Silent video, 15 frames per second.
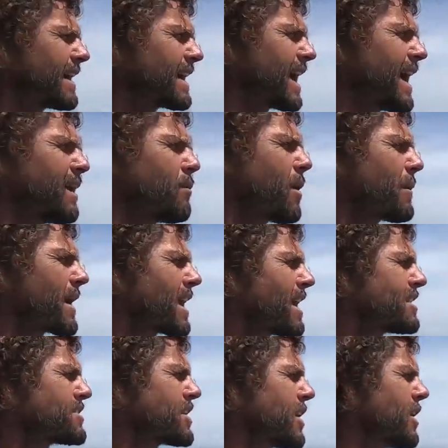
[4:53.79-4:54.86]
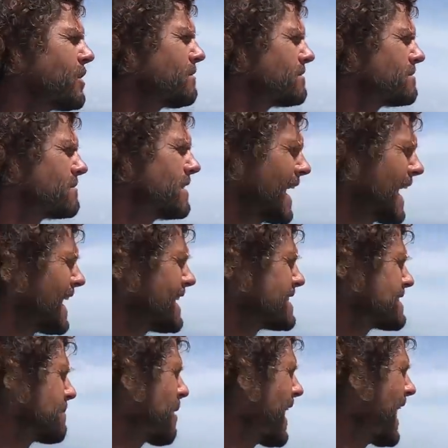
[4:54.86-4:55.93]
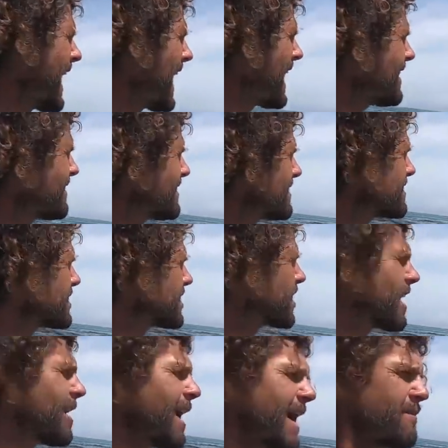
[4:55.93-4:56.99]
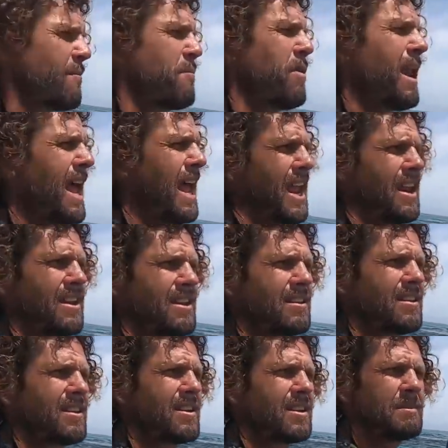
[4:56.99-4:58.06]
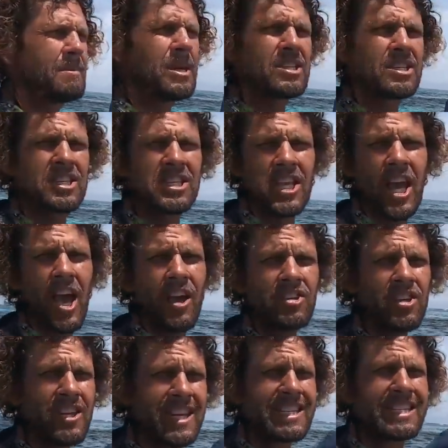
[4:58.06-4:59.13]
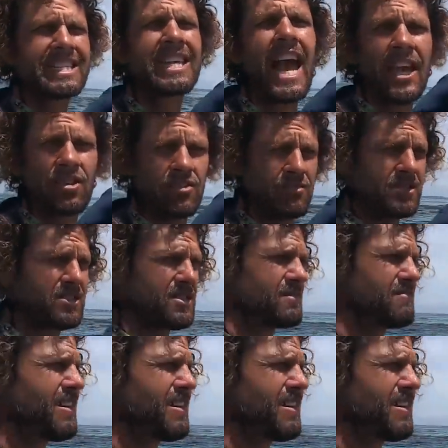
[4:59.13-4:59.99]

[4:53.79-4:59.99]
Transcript: Okay, what we're going to do... Here's the plan. You gotta have a plan. Because the ocean is dangerous.